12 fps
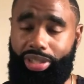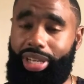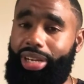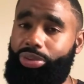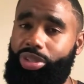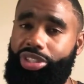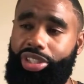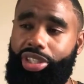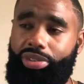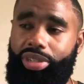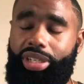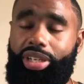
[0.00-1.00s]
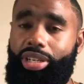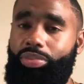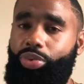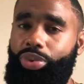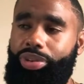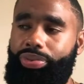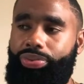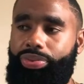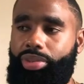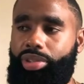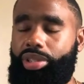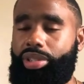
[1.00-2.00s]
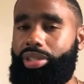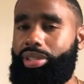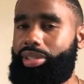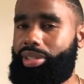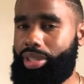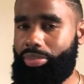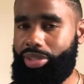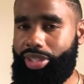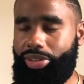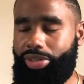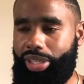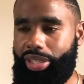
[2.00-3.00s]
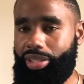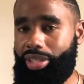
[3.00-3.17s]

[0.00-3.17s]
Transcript: that would generally come with some cellulite.